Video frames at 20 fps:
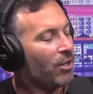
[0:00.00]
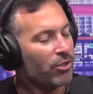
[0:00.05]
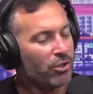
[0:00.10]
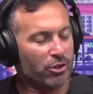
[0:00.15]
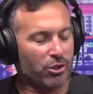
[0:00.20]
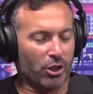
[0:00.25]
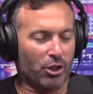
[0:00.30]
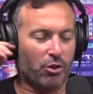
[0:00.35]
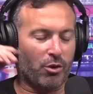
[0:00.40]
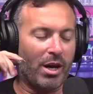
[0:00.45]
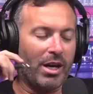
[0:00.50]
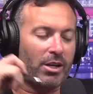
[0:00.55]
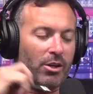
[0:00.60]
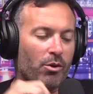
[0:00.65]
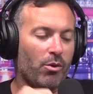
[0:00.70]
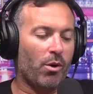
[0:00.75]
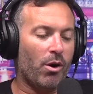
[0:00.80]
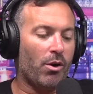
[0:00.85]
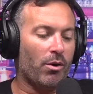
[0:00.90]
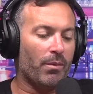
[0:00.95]
So there's a great
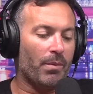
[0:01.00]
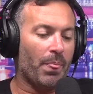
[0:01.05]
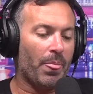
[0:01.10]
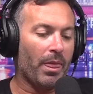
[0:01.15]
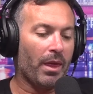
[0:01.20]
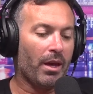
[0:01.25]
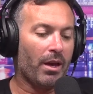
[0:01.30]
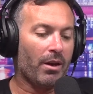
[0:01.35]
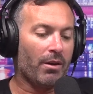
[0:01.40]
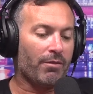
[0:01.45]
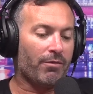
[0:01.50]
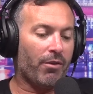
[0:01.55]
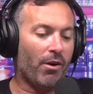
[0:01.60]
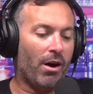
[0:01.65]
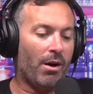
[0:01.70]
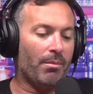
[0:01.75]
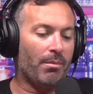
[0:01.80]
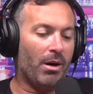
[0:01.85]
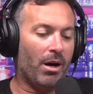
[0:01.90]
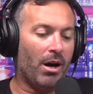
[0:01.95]
quote
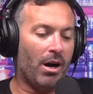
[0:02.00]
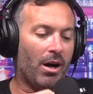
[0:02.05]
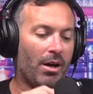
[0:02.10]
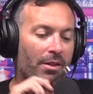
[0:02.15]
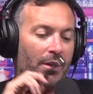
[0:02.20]
from uh,